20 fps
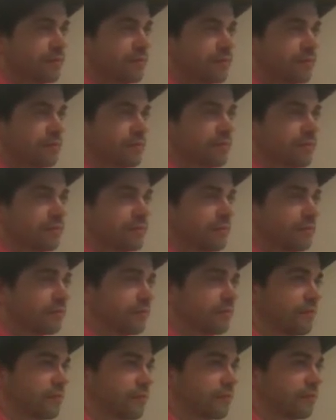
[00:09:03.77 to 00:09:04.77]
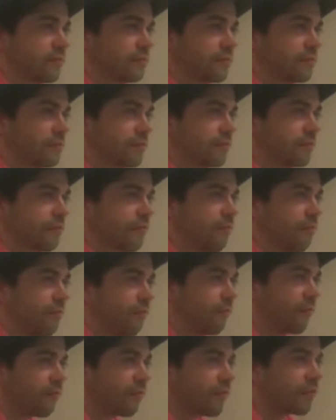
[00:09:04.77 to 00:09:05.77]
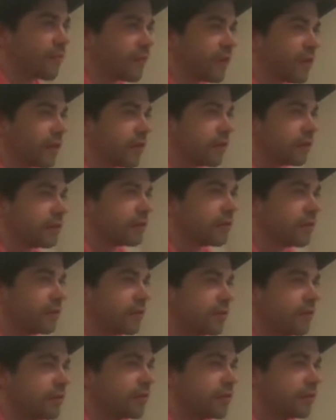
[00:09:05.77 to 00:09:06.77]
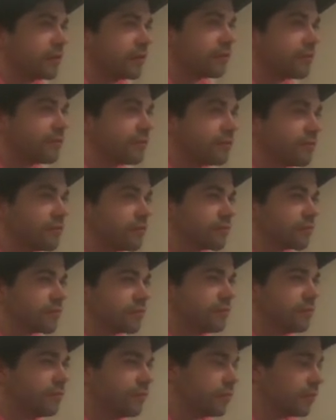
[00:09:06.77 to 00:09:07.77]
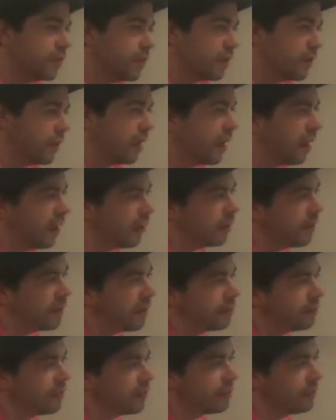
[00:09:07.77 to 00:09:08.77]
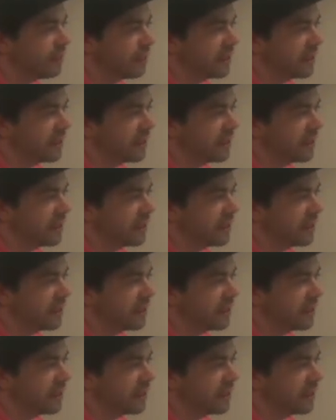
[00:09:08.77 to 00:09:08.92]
got into, he was exposed to magic through a uh, Rosicrucianism? Uh, we don't know